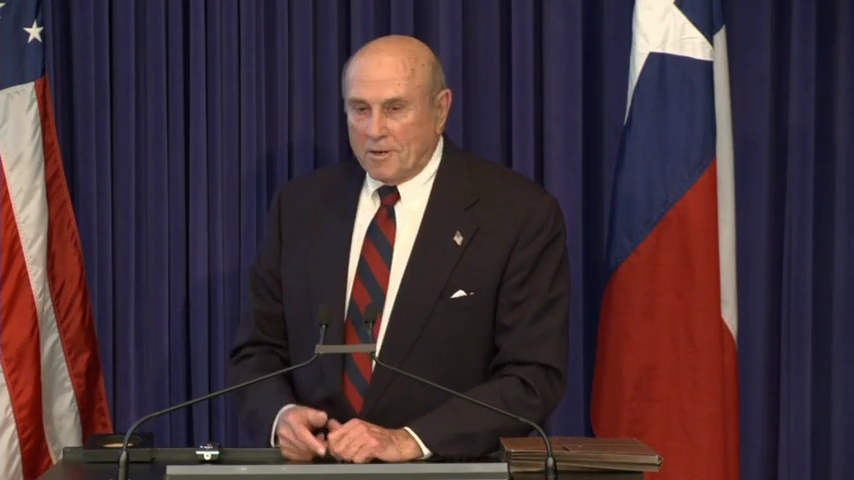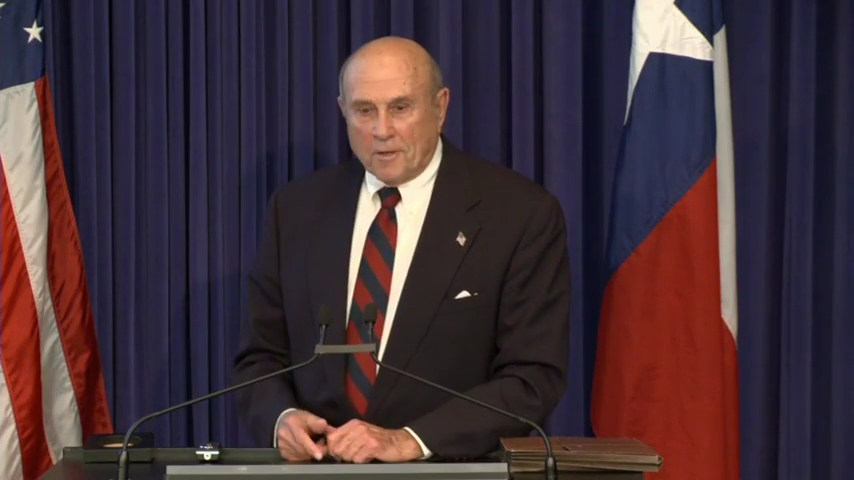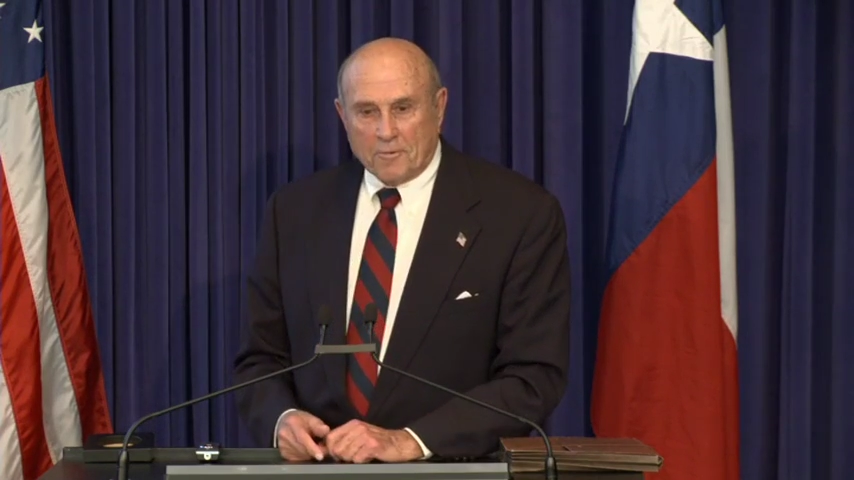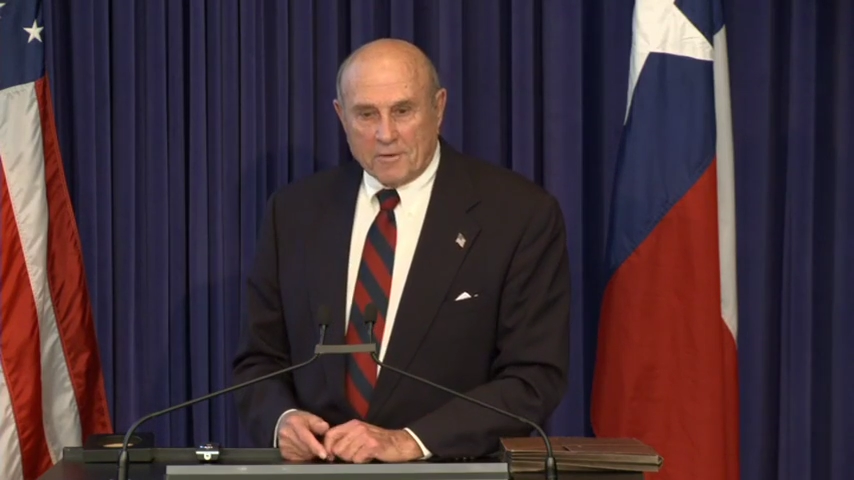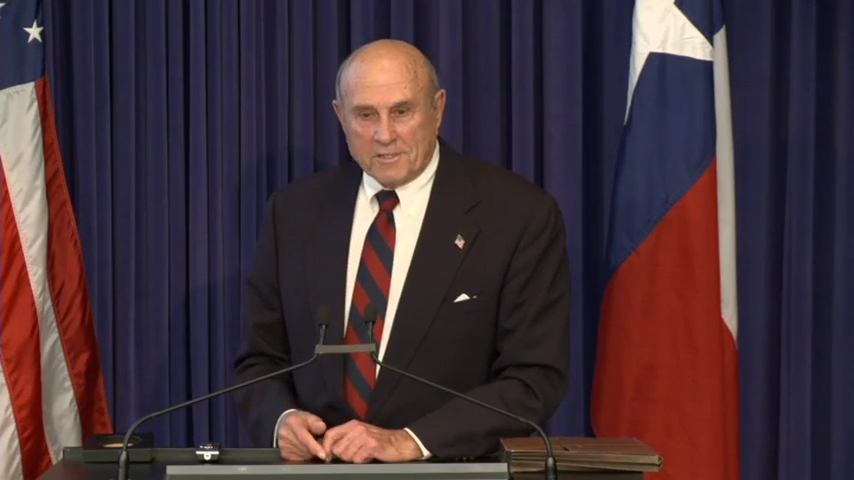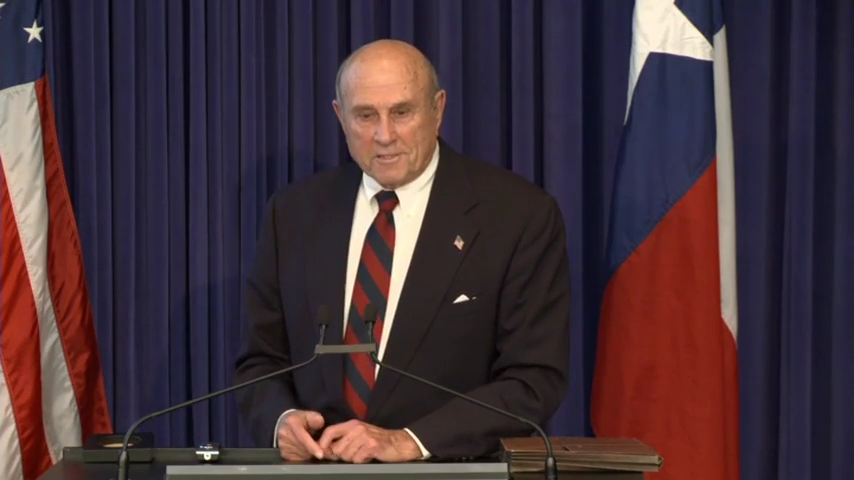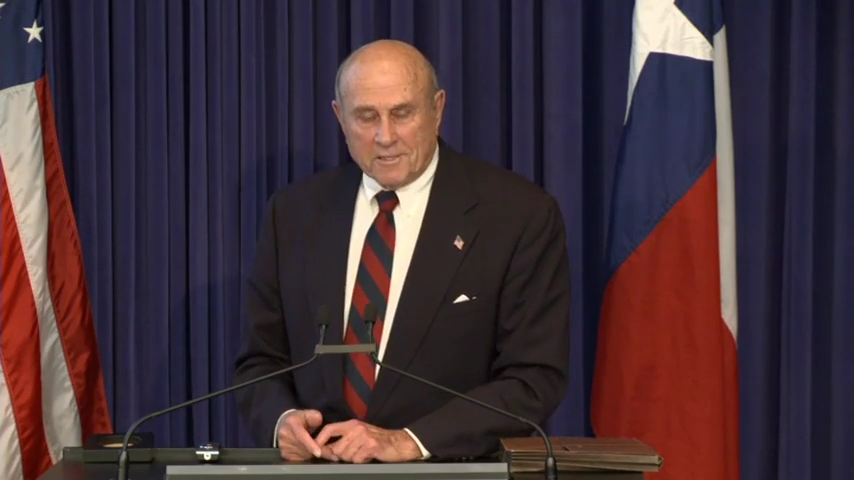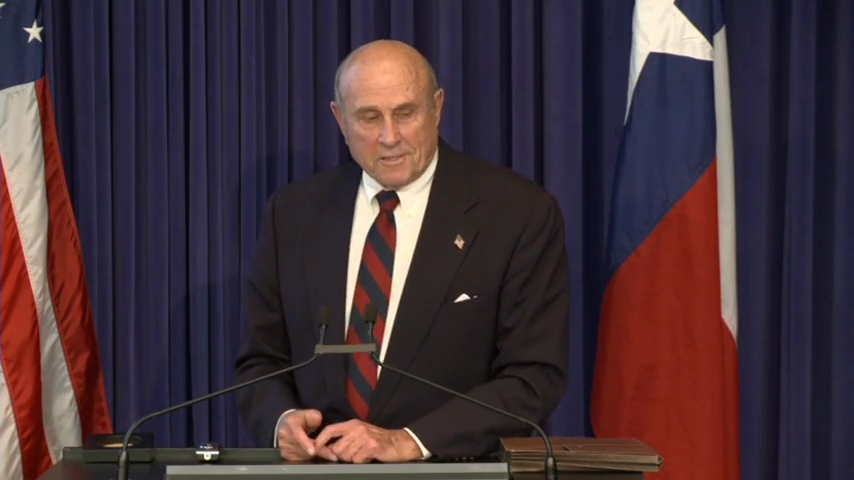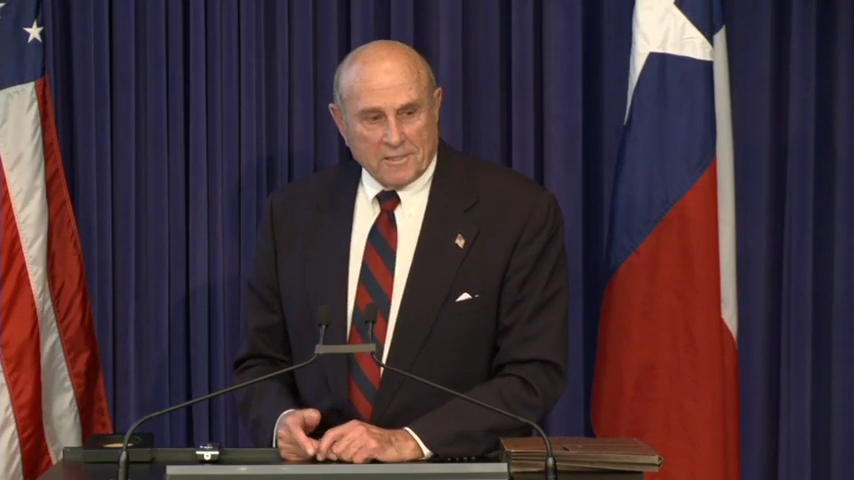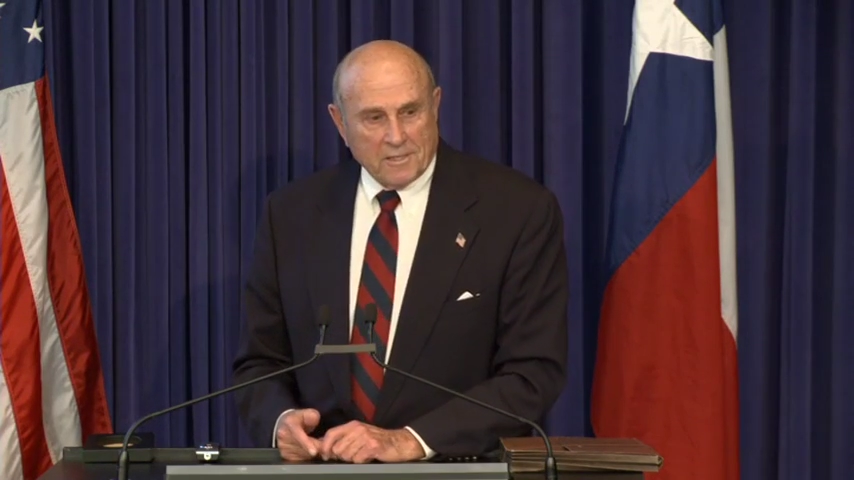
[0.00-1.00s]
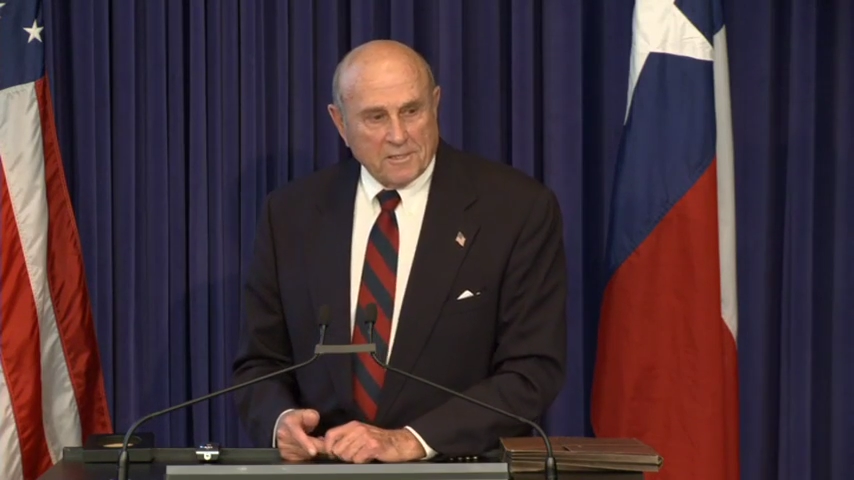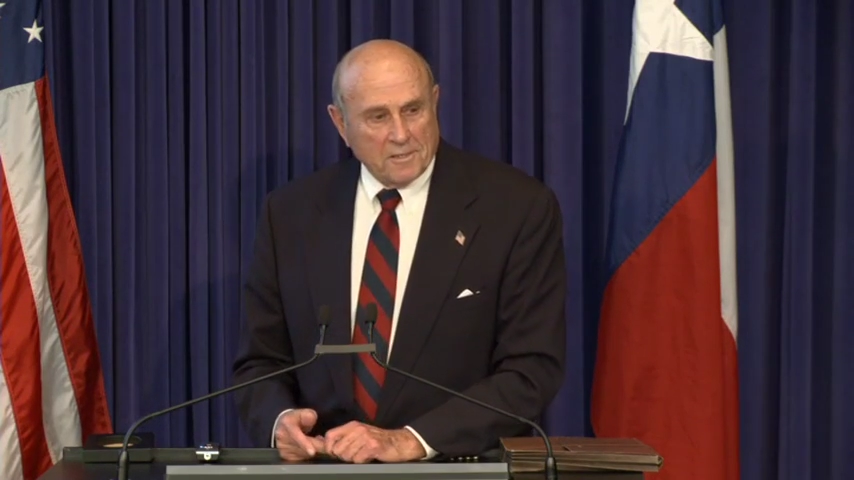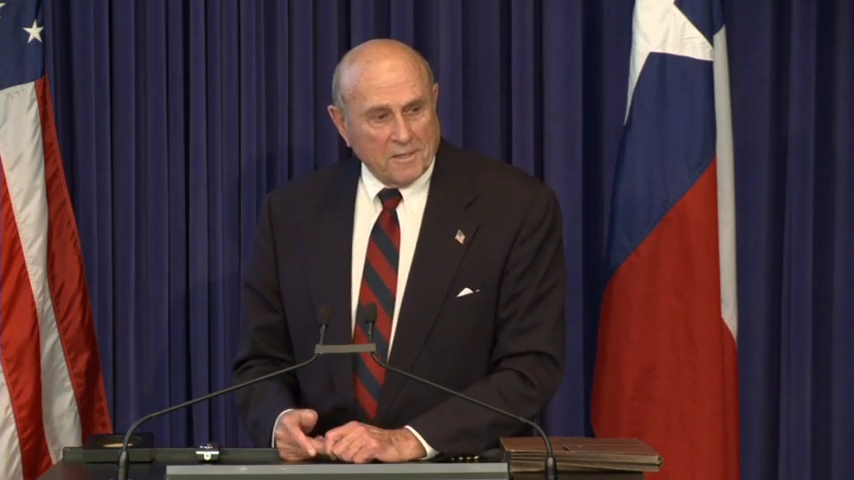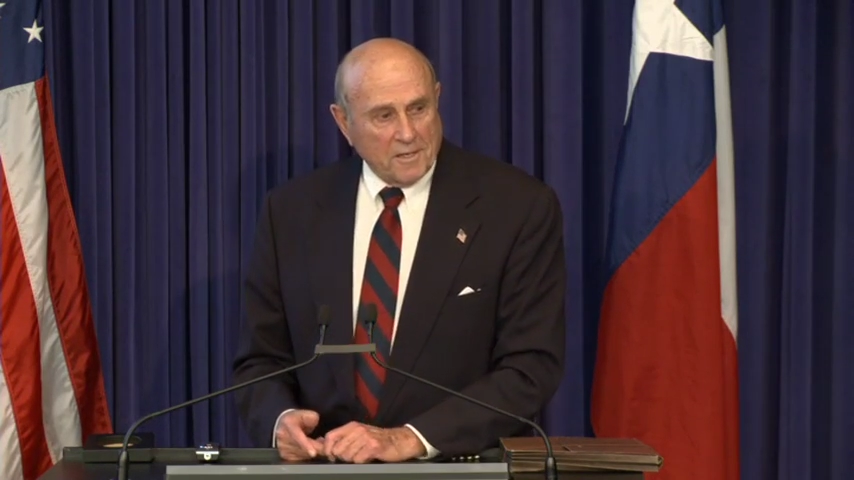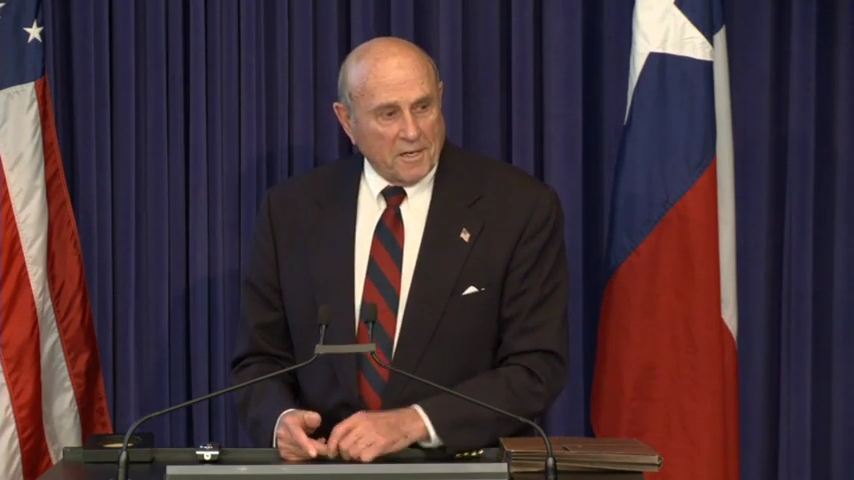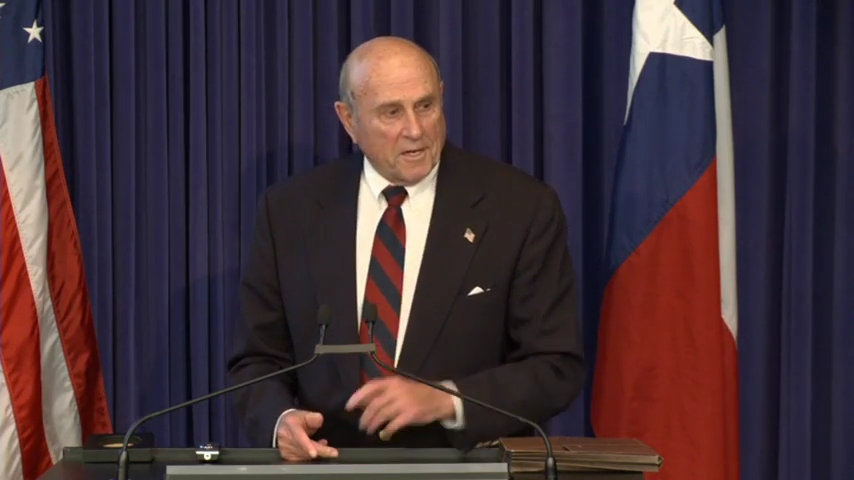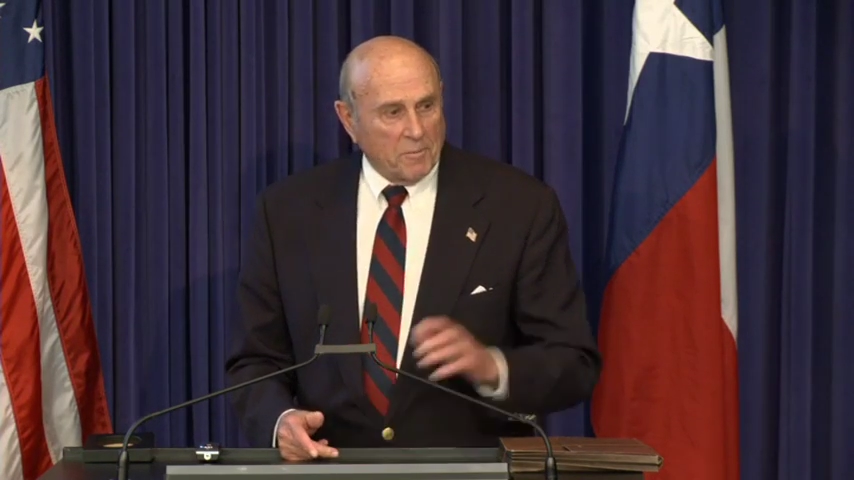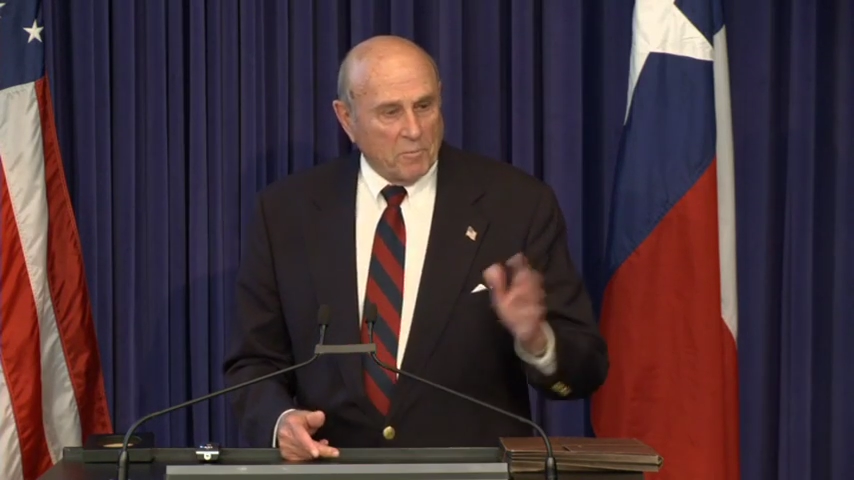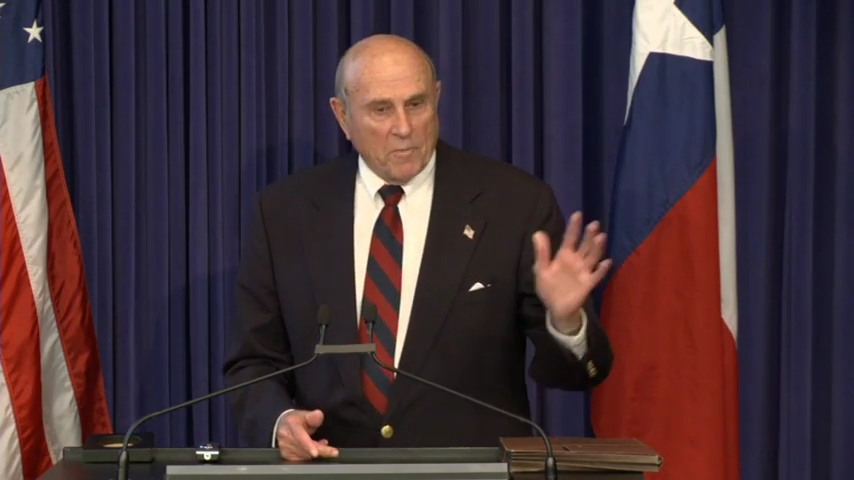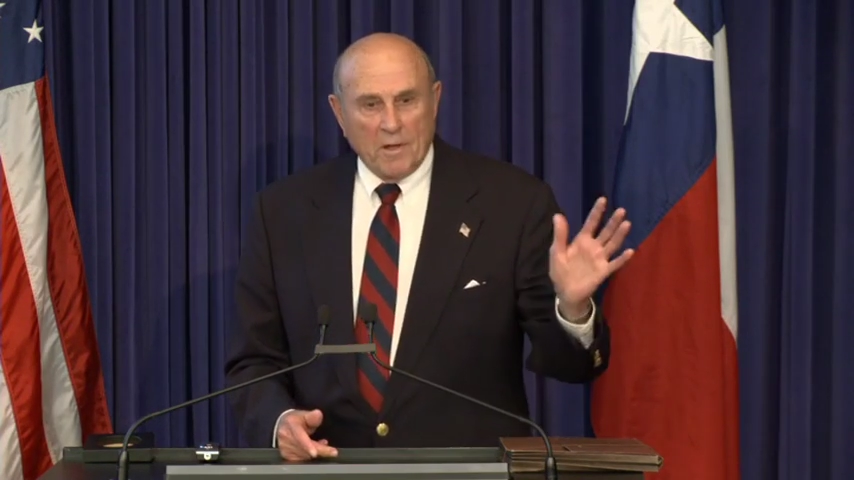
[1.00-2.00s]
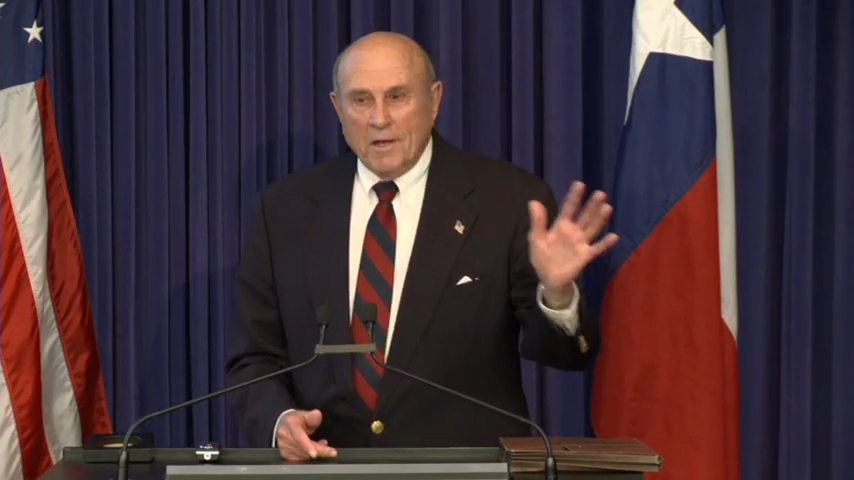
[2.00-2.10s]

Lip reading: authorization thing can